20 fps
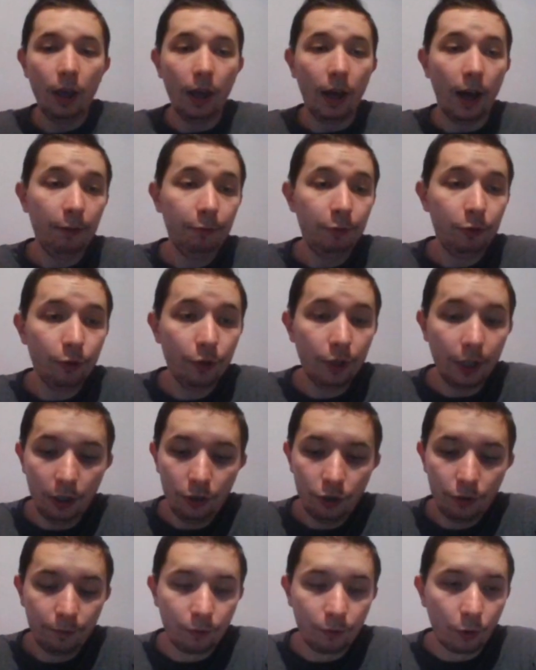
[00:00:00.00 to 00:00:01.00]
After rook
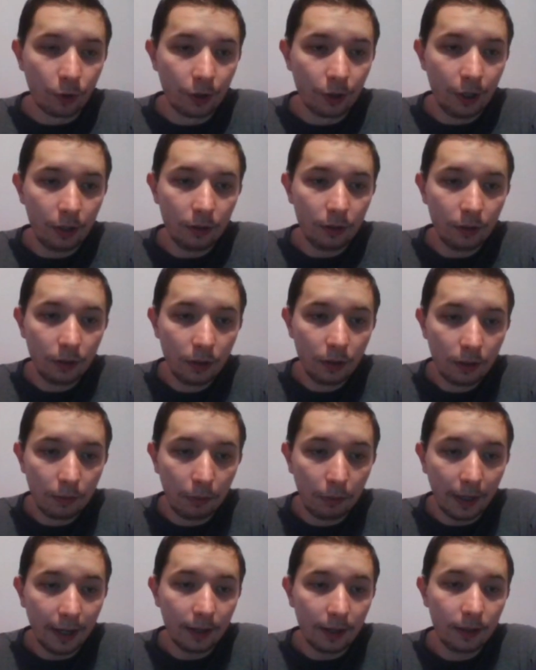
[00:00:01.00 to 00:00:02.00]
h4,
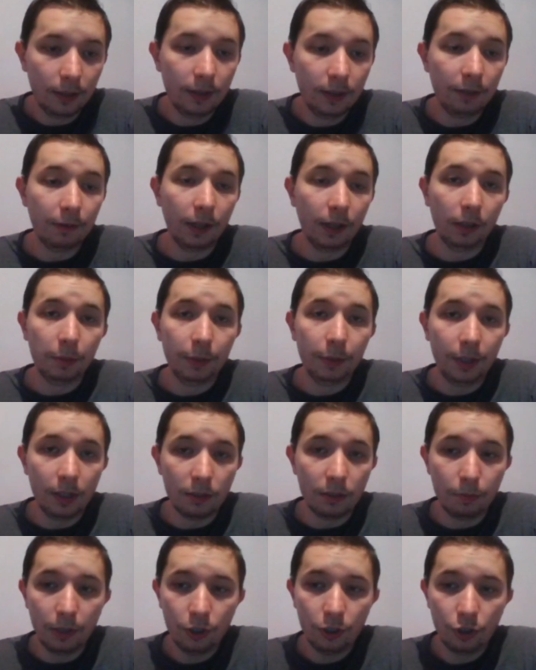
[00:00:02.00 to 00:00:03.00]
black developed
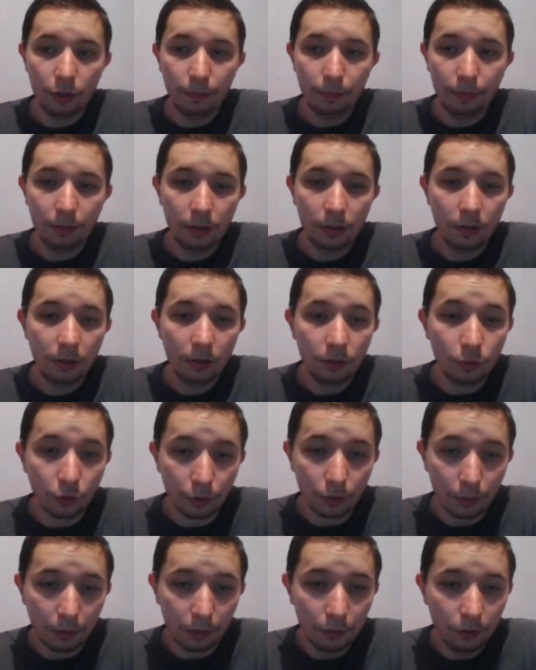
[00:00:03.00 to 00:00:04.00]
his bishop,
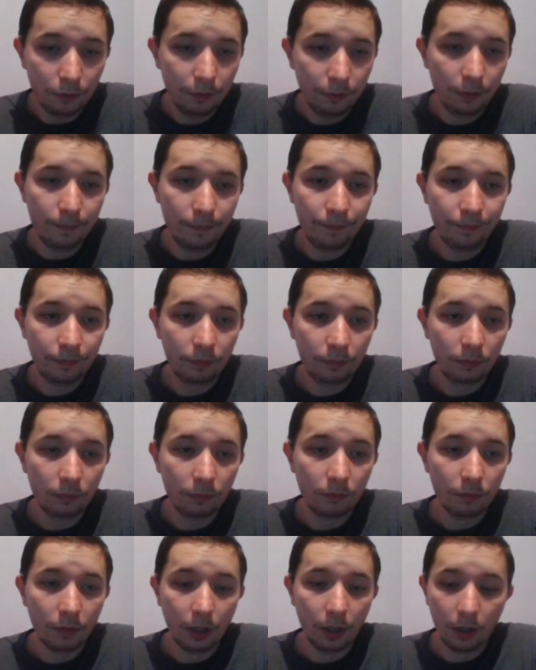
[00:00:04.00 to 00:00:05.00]
normal move.
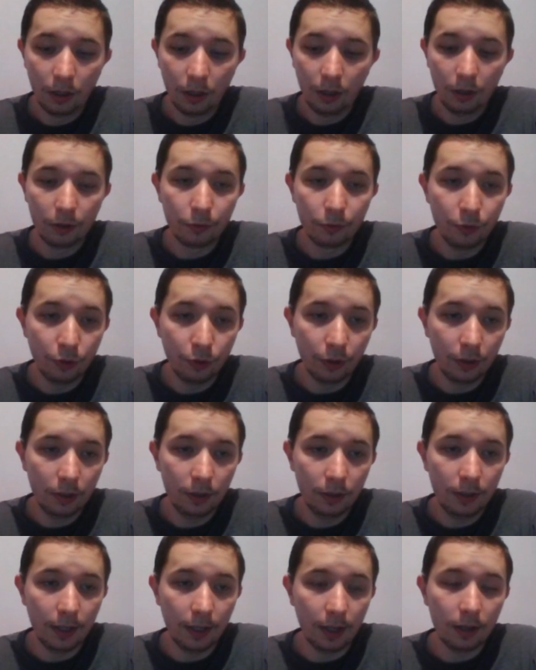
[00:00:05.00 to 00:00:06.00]
Rook
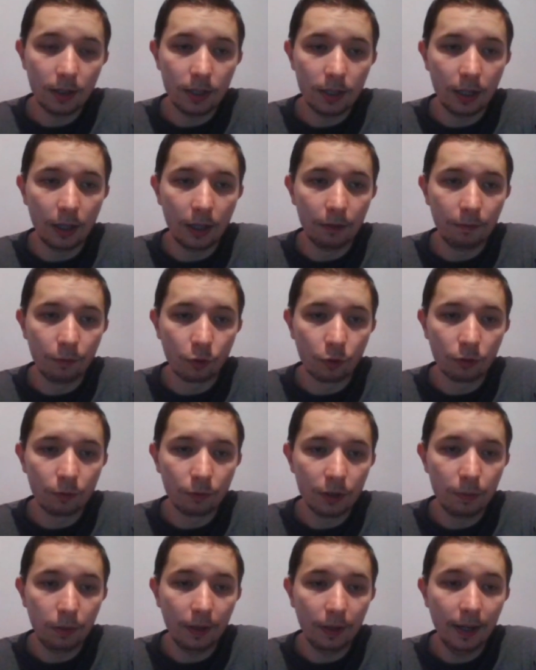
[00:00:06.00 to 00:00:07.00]
takes e4
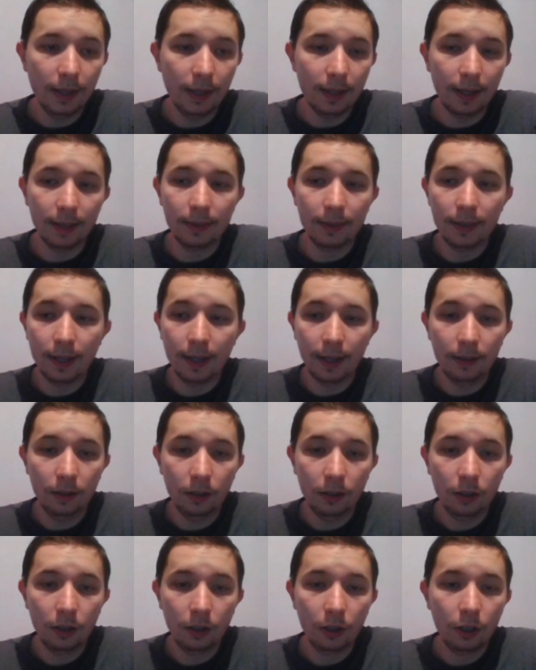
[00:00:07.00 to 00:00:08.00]
was played, and
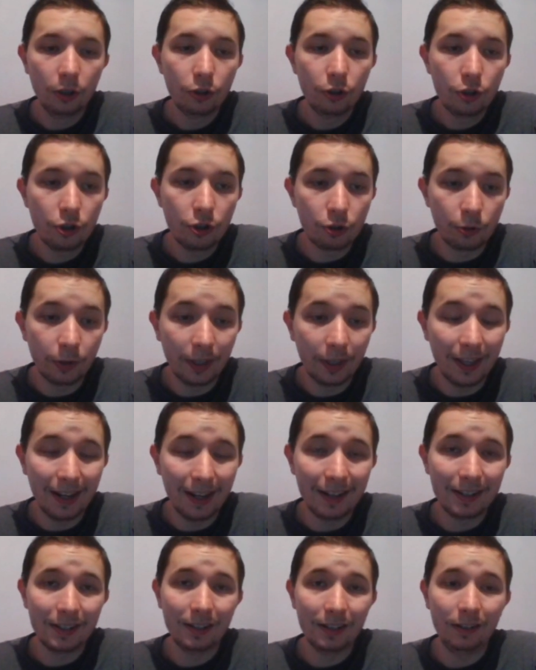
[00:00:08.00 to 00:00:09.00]
then short
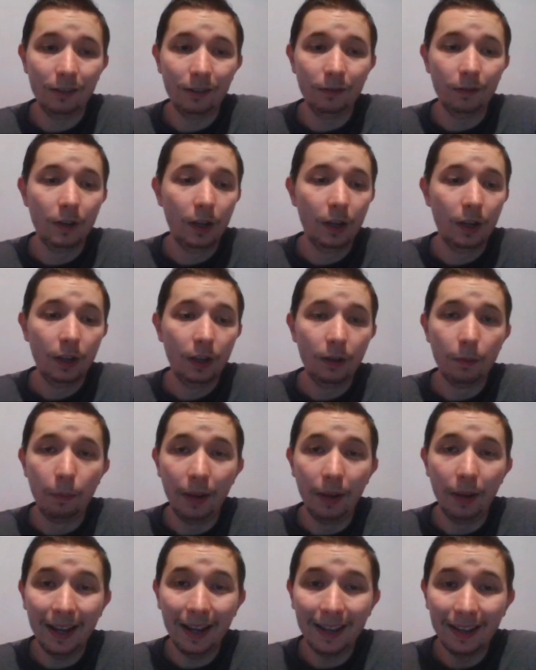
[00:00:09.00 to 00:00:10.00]
castle.
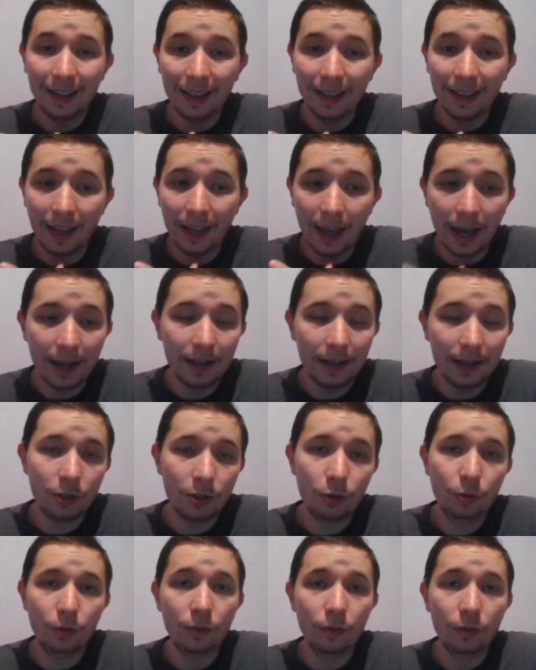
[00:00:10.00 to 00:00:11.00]
Black has
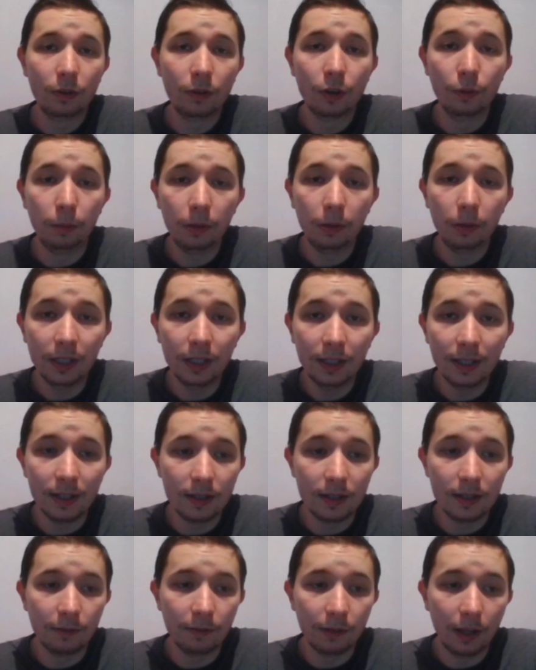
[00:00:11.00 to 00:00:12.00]
to complete
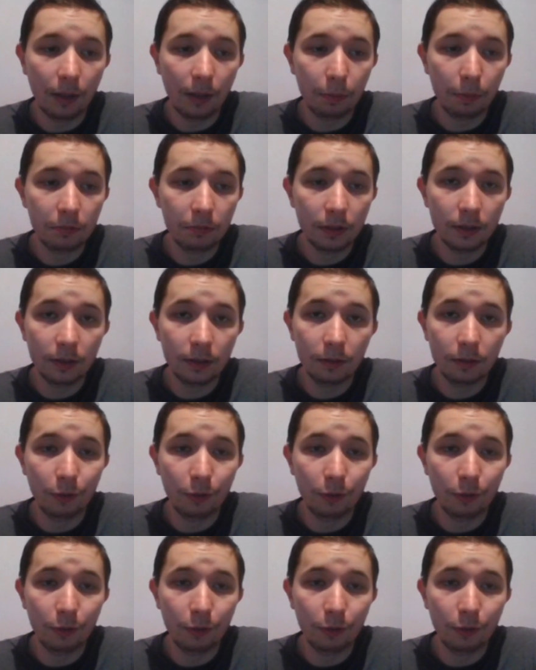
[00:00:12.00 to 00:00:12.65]
his development.